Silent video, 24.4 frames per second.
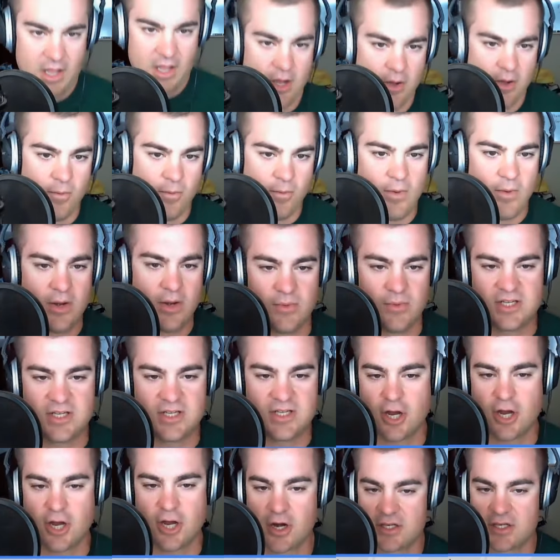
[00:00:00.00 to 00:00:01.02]
we
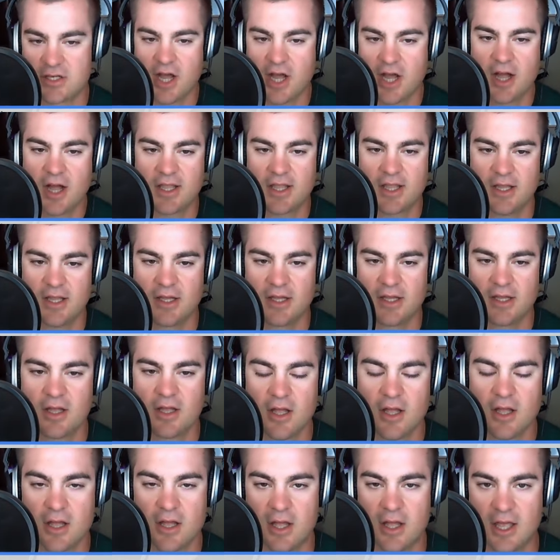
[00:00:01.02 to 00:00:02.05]
started talking,
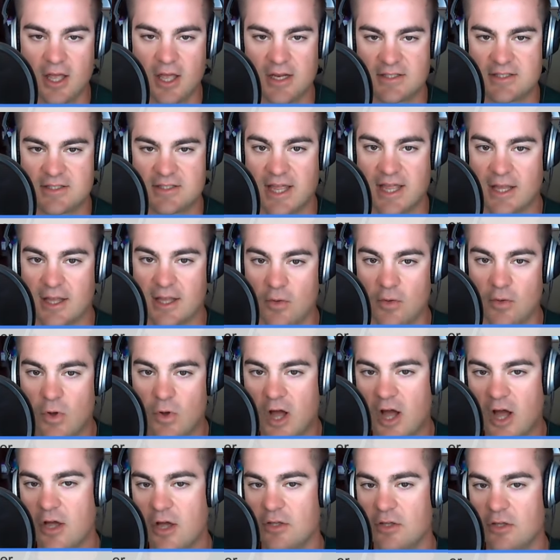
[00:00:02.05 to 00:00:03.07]
and it's like,
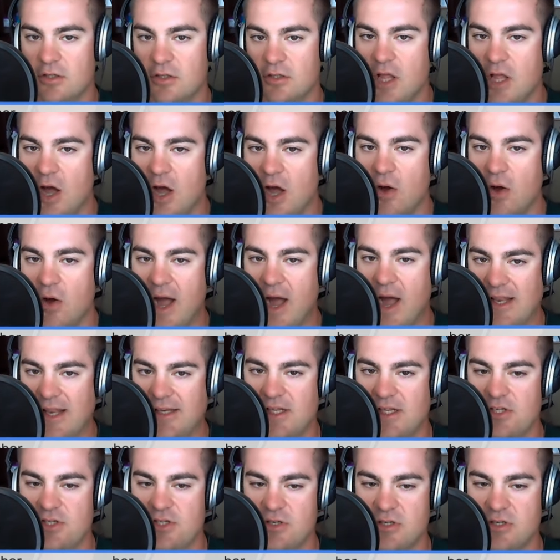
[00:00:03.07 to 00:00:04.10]
well, no, I
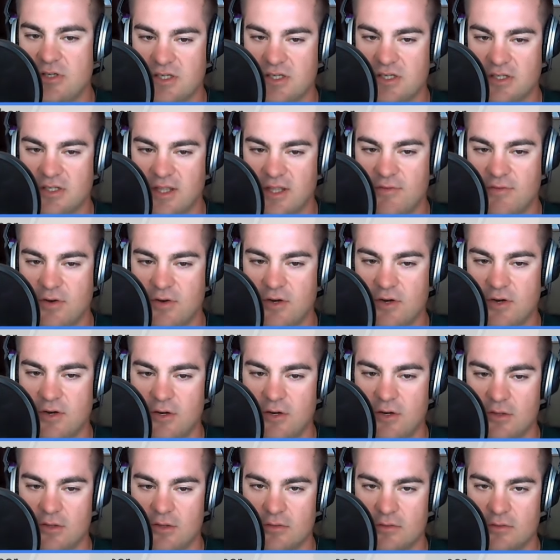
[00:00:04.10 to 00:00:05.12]
need you to deliver
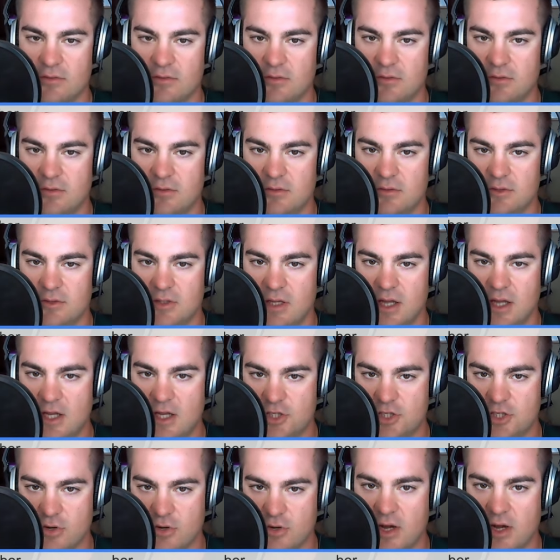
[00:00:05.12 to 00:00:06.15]
a
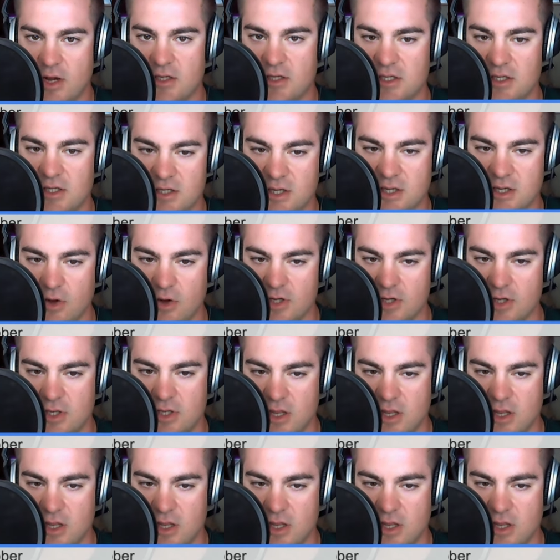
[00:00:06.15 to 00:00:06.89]
trunked, a